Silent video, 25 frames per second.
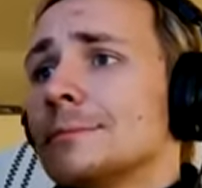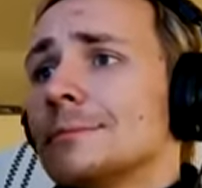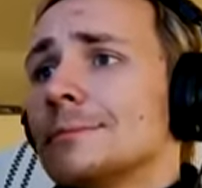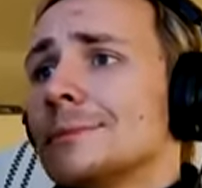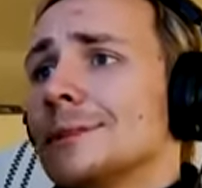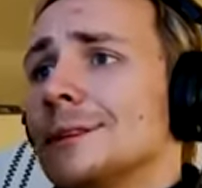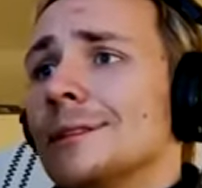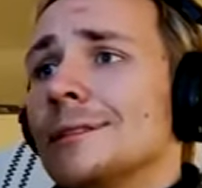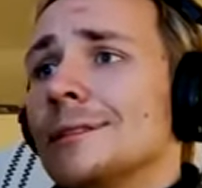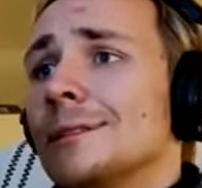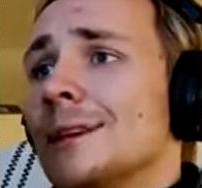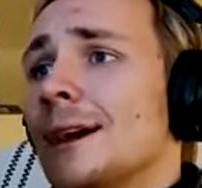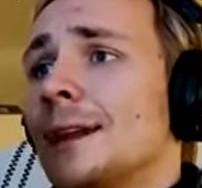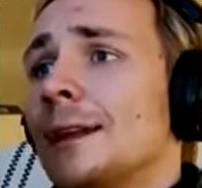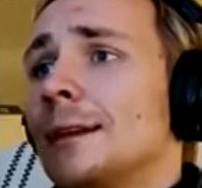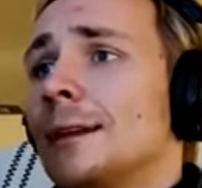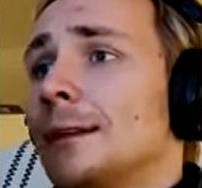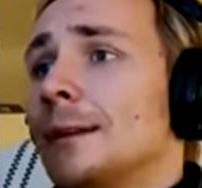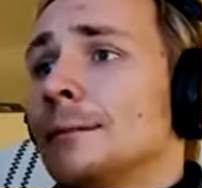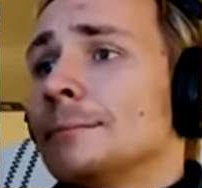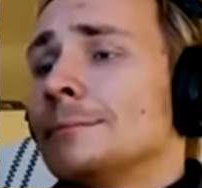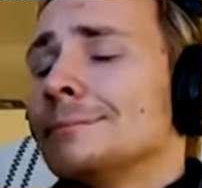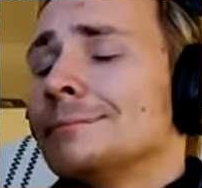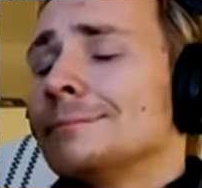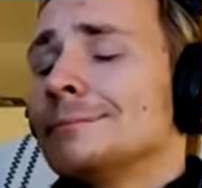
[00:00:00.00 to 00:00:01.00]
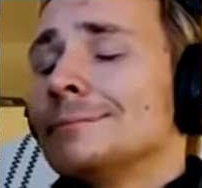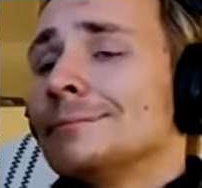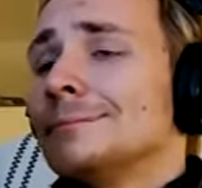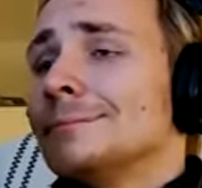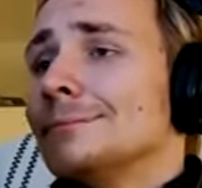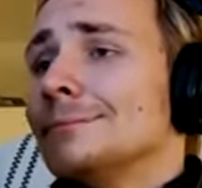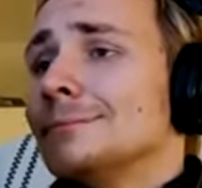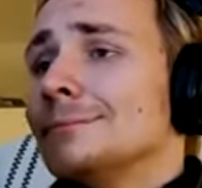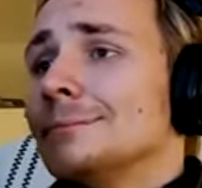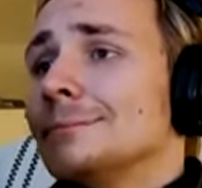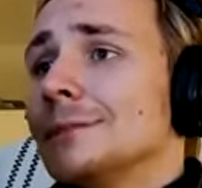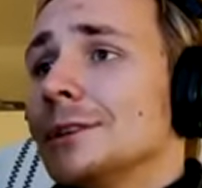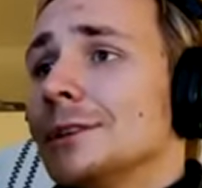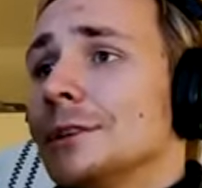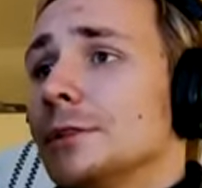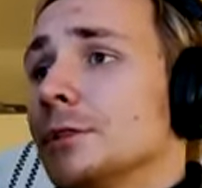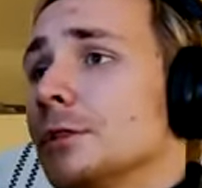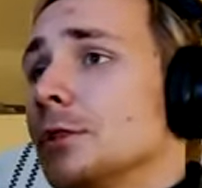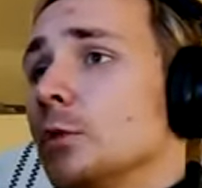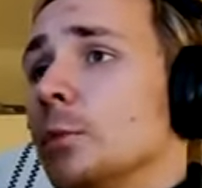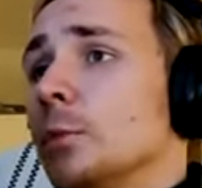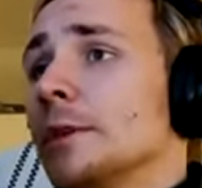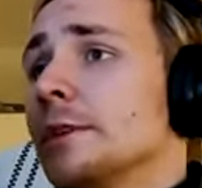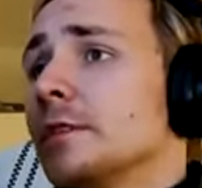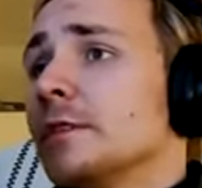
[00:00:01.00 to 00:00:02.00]
insanity. It's just
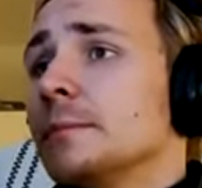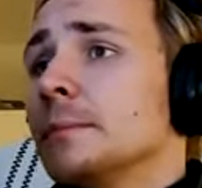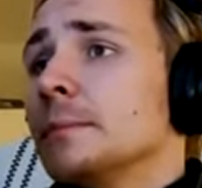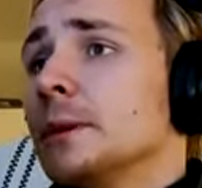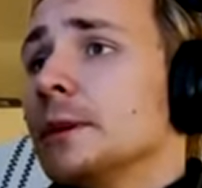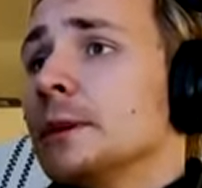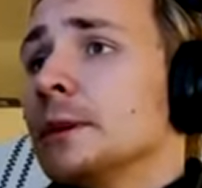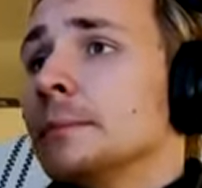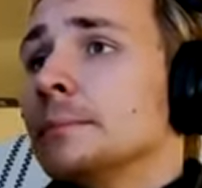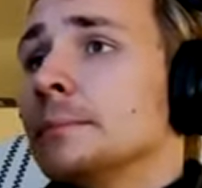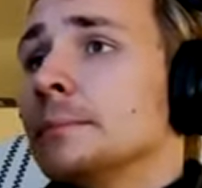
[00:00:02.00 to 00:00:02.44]
a waste of money.